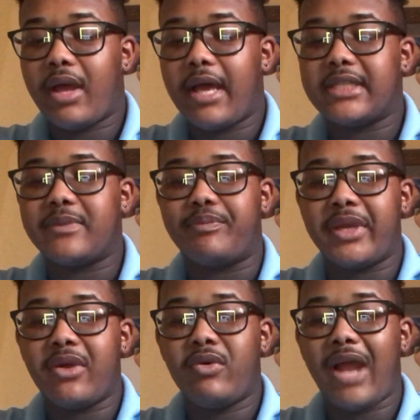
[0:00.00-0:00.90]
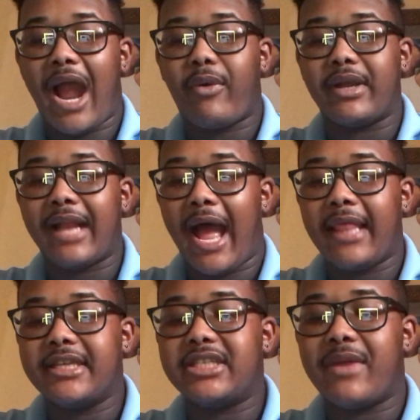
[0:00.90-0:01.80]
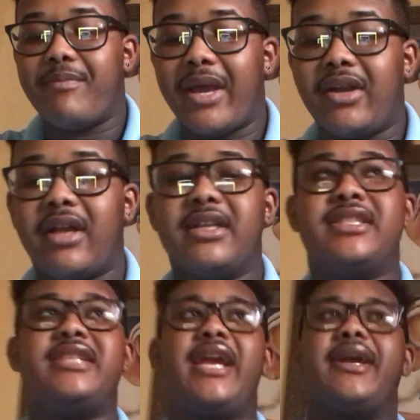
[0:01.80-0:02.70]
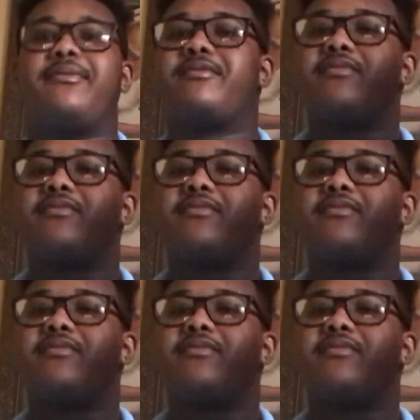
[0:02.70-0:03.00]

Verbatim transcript: us build our knowledge and better understand.